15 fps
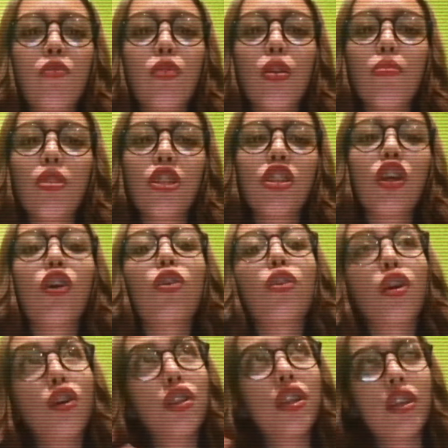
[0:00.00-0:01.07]
Robots or
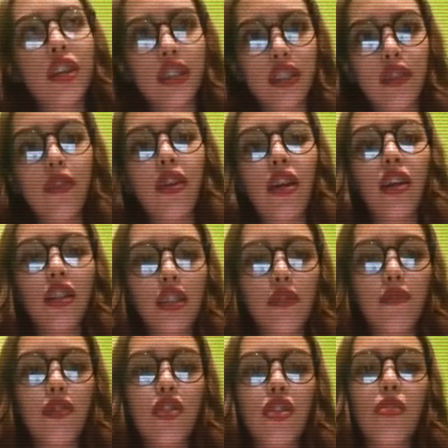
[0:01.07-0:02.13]
other
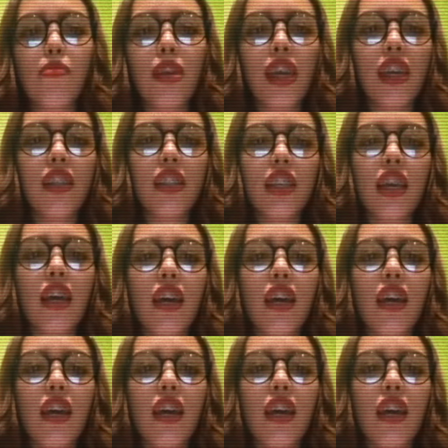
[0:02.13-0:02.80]
artificial beings